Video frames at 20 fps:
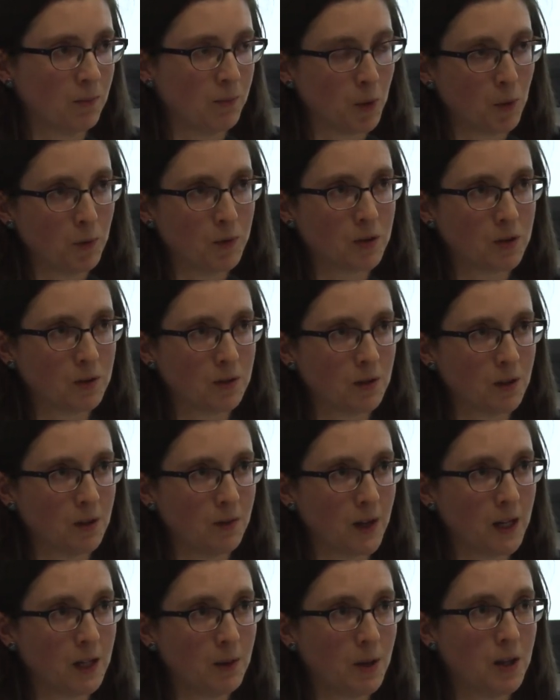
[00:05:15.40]

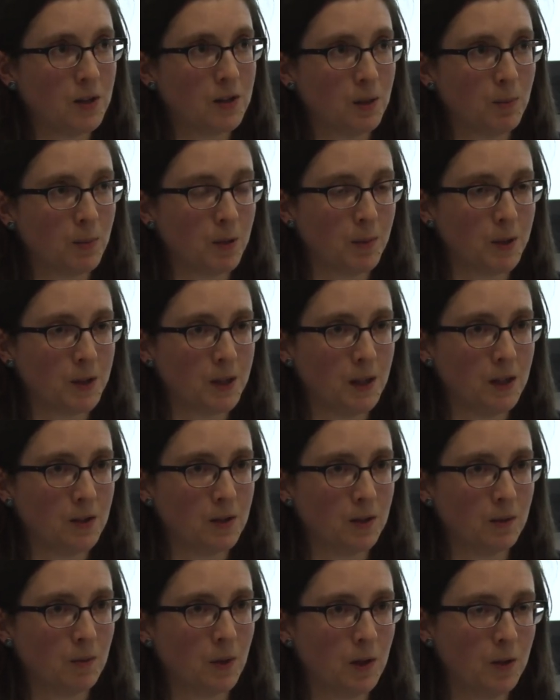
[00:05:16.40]
post-evaluation
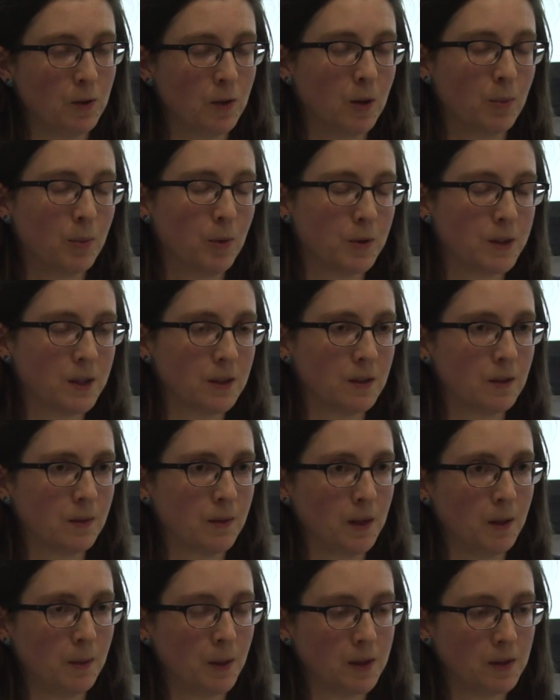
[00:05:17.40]
implementation and you're doing a process
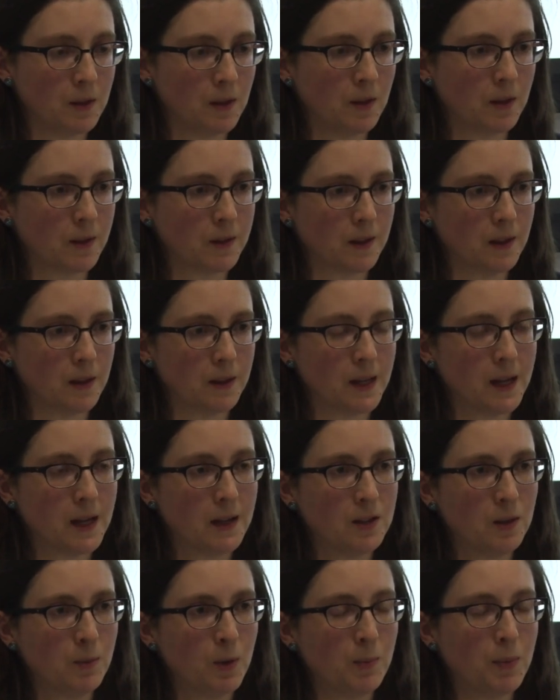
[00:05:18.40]
evaluation alongside
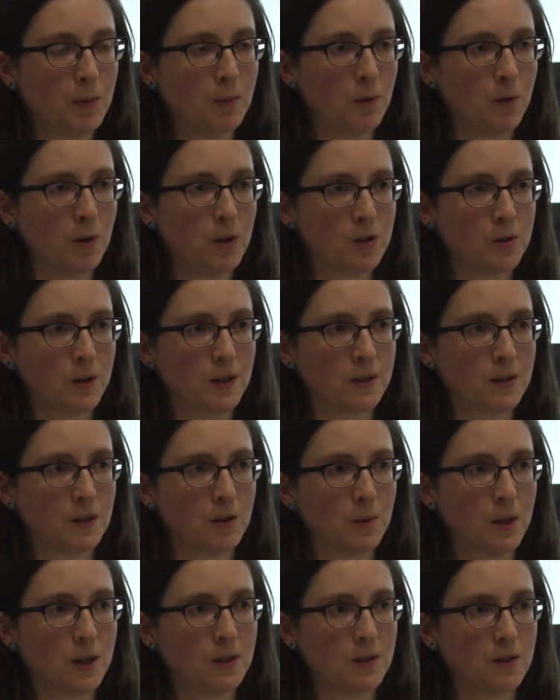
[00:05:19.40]
that, you might be more interested
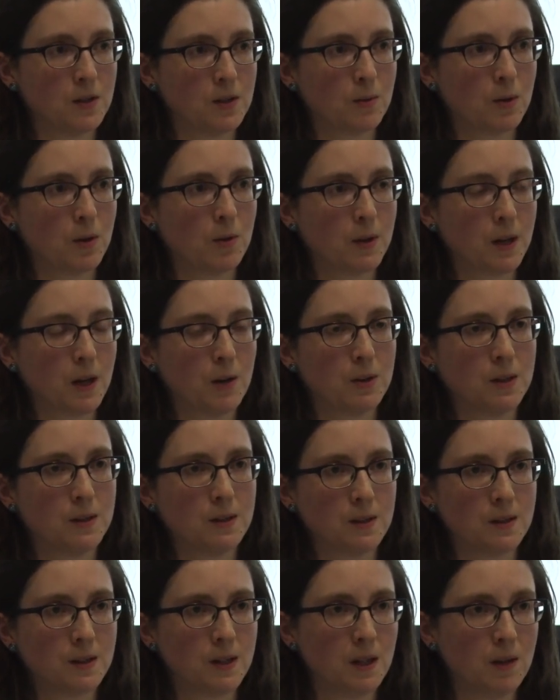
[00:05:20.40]
in questions around how to
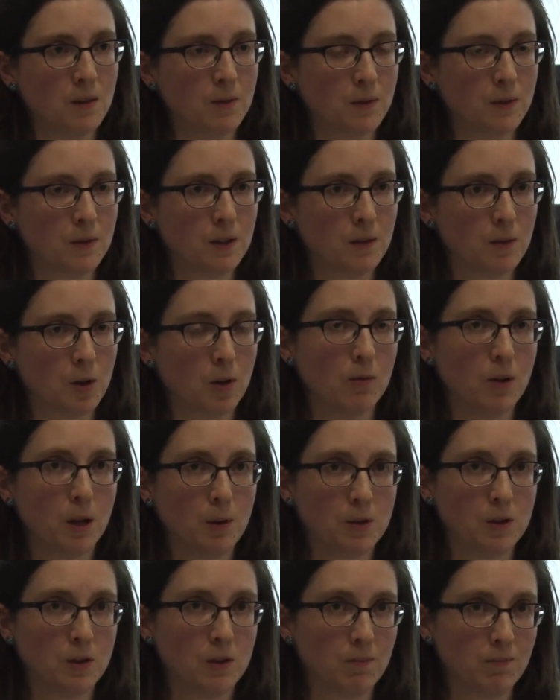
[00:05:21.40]
sustain or how
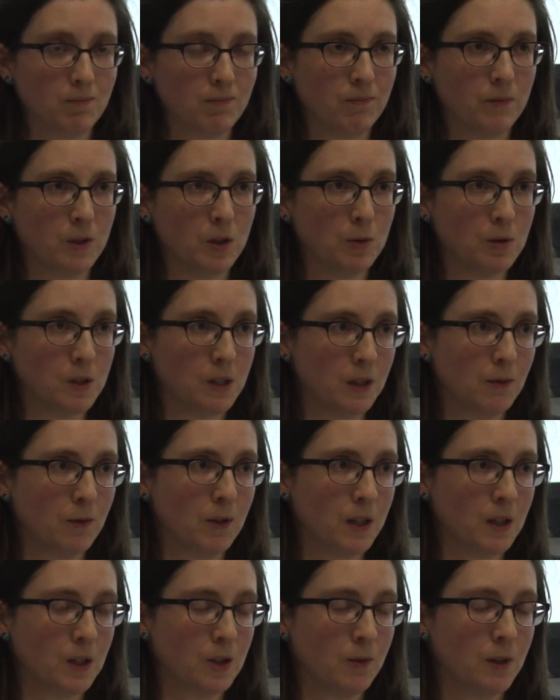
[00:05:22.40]
to deliver
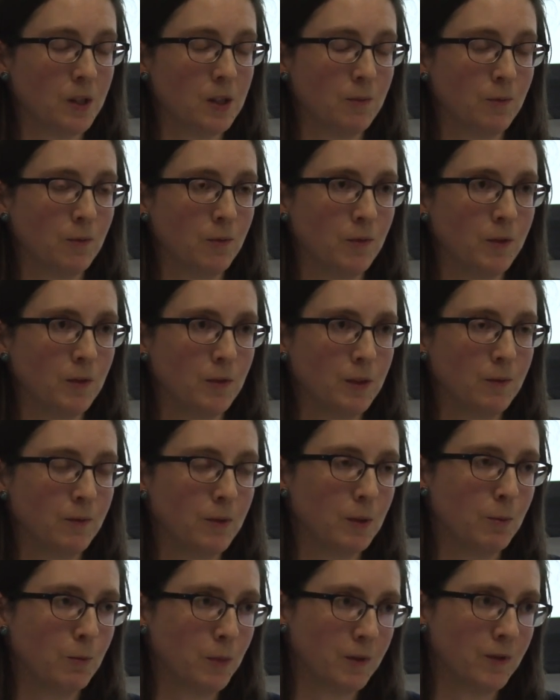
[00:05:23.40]
the intervention
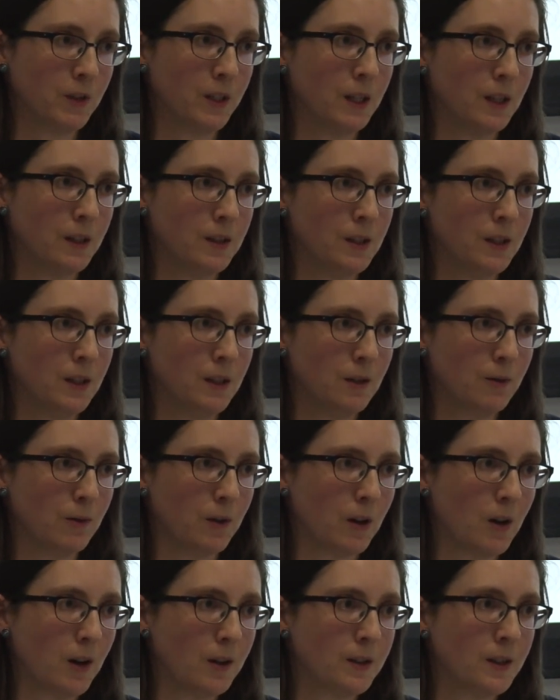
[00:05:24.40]
with fidelity in
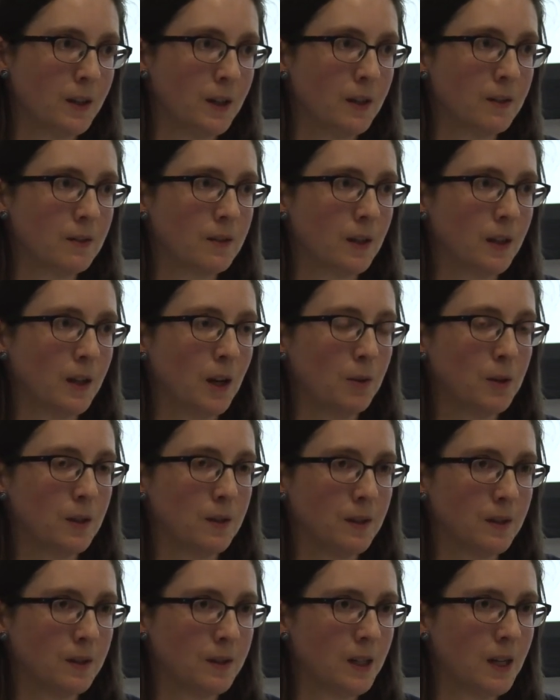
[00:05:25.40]
different contexts and how to
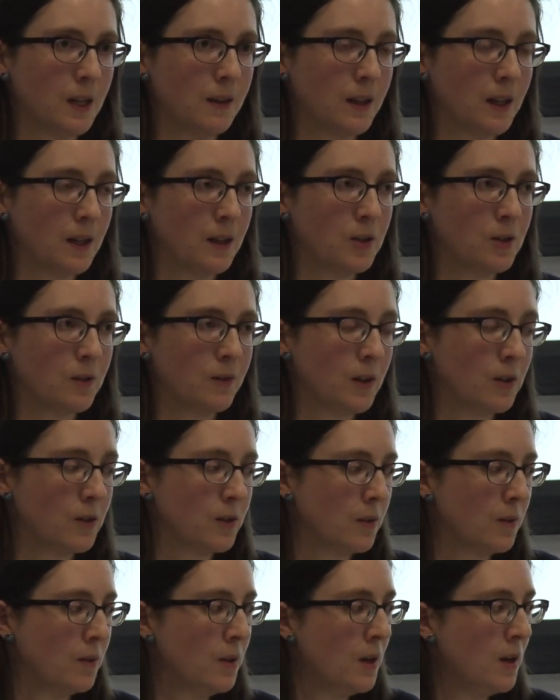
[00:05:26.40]
sustain that
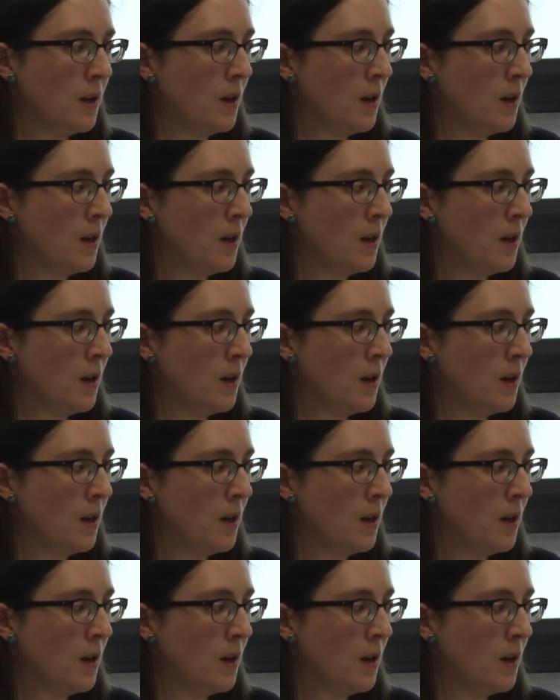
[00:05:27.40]
intervention.